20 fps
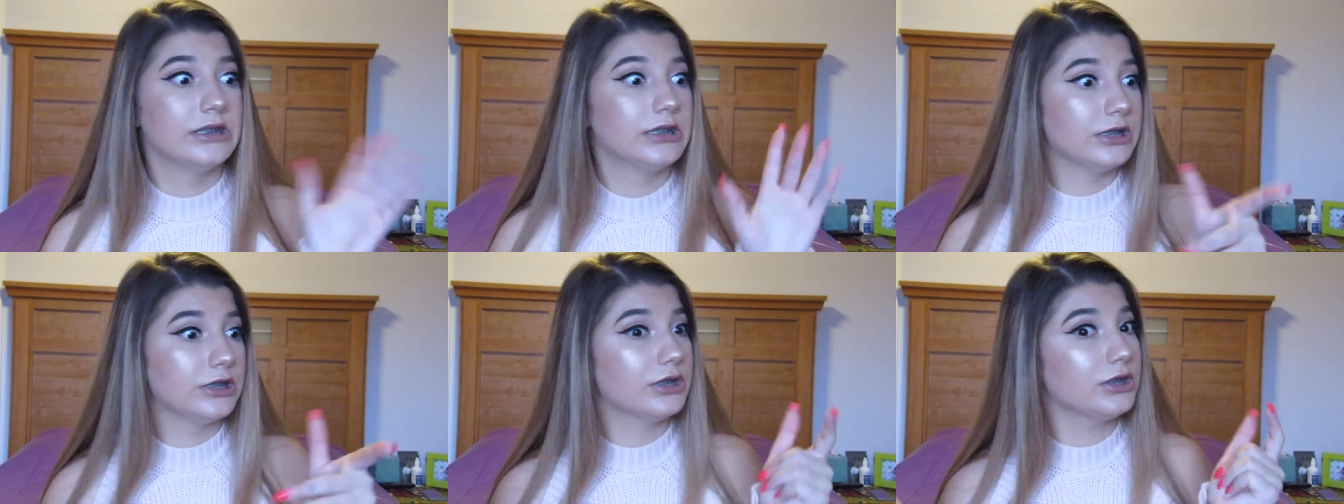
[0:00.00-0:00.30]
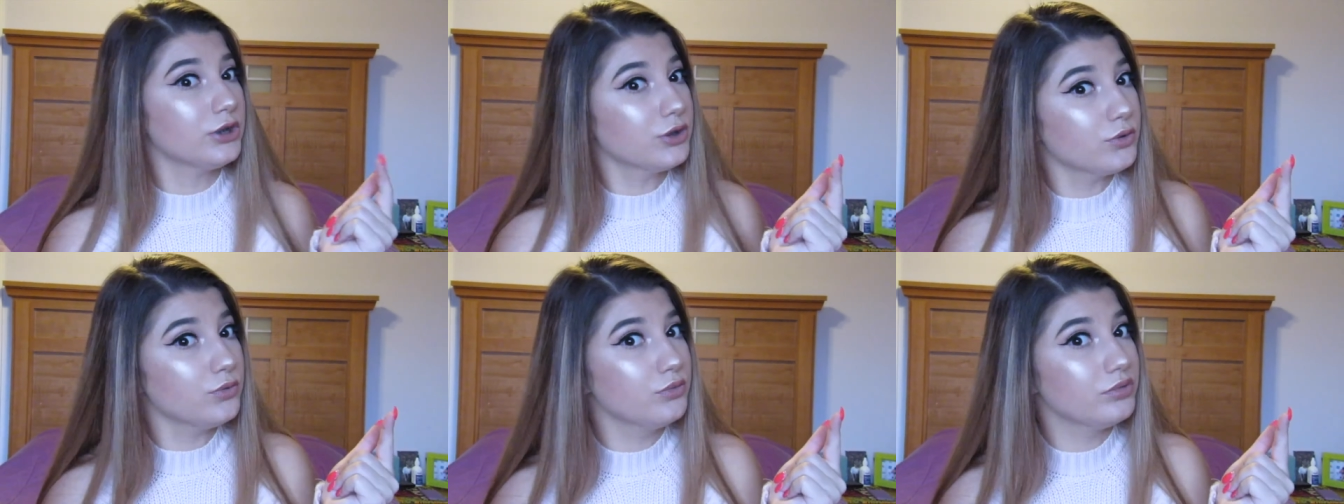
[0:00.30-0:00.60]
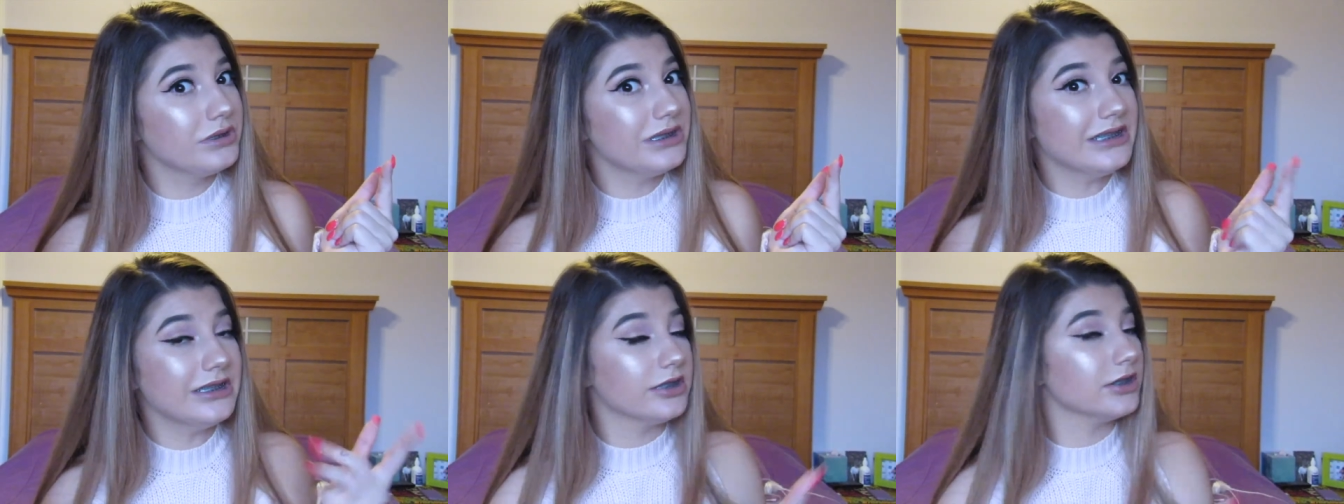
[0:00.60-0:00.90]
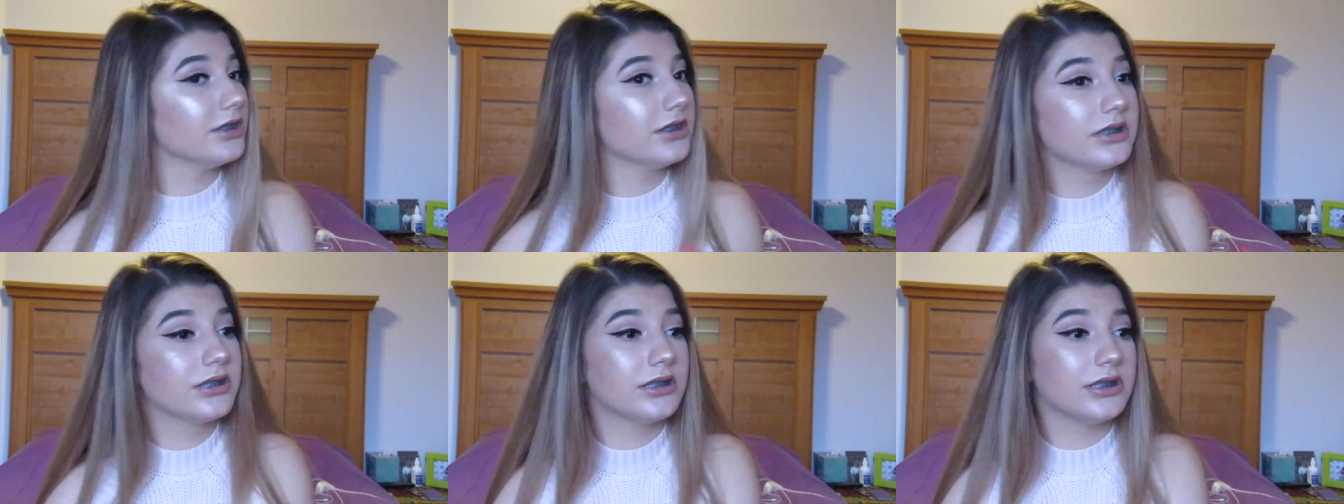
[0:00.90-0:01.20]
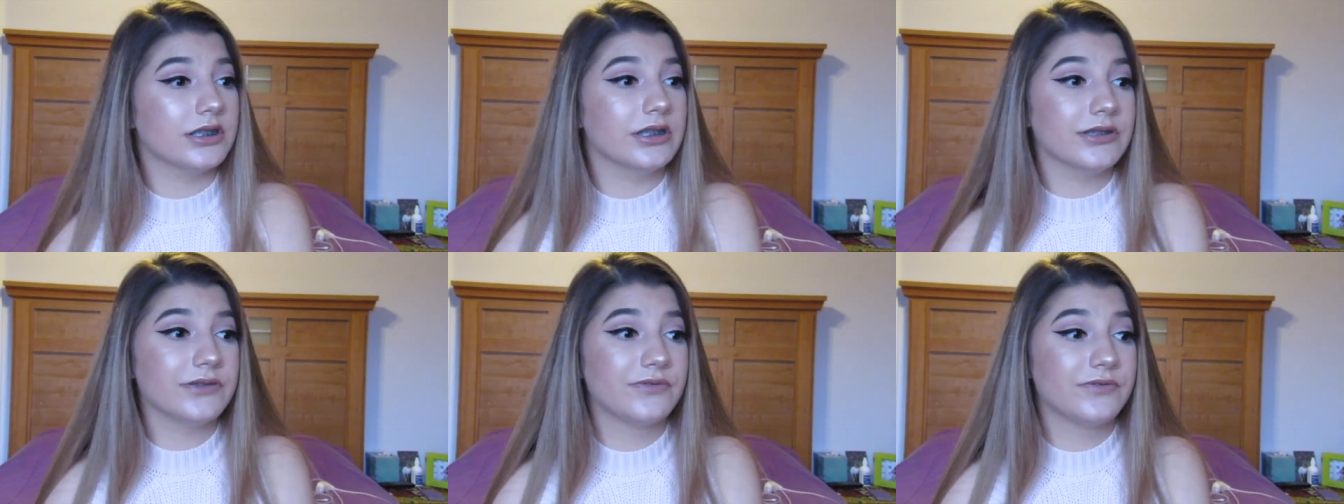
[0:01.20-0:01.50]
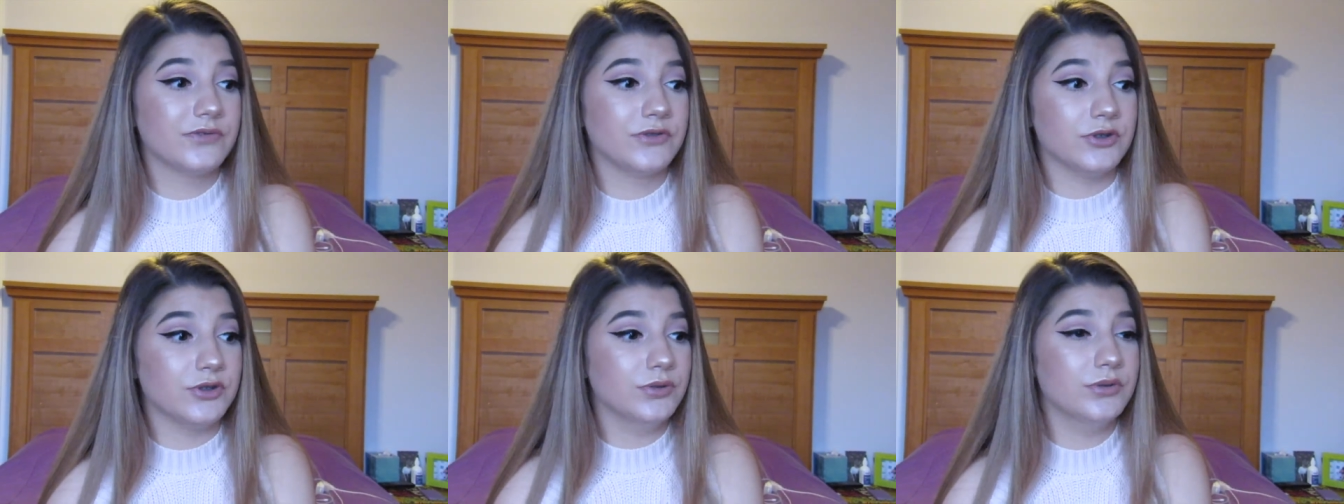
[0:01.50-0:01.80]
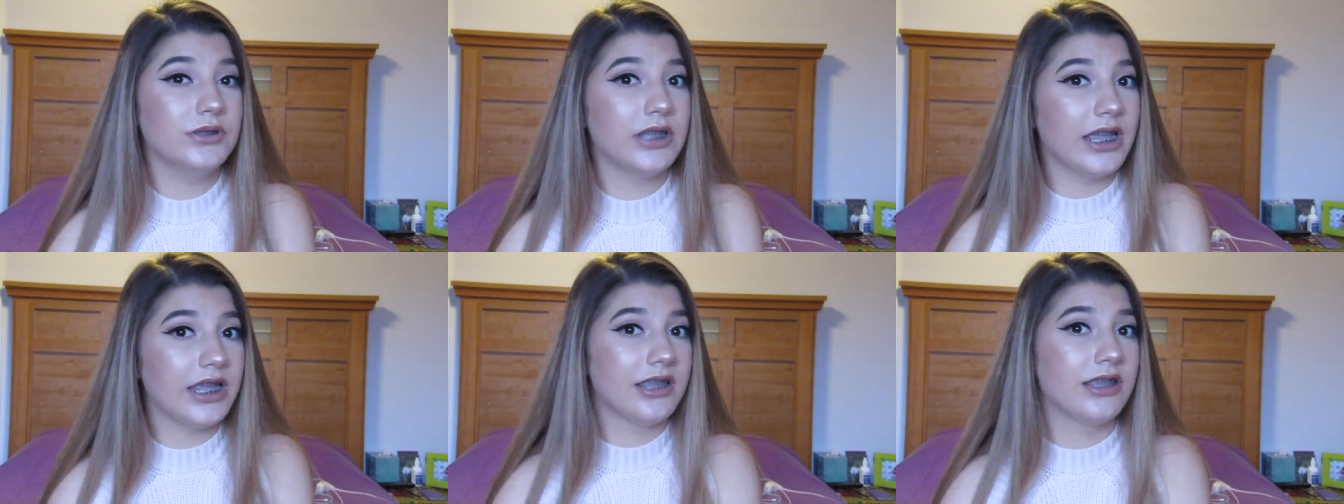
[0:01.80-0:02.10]
you're a little weird if
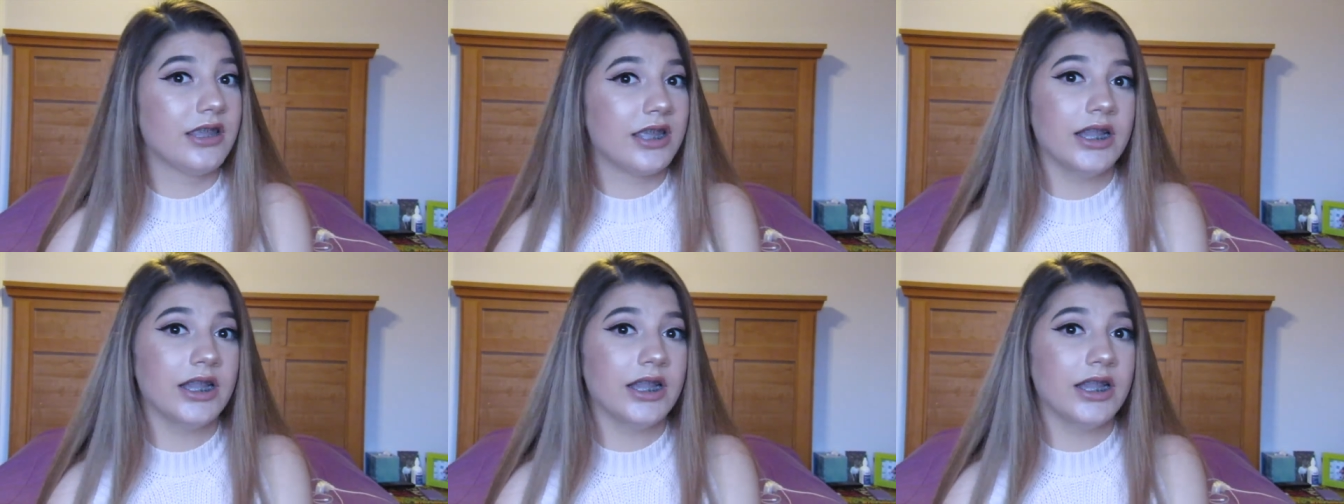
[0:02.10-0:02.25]
you like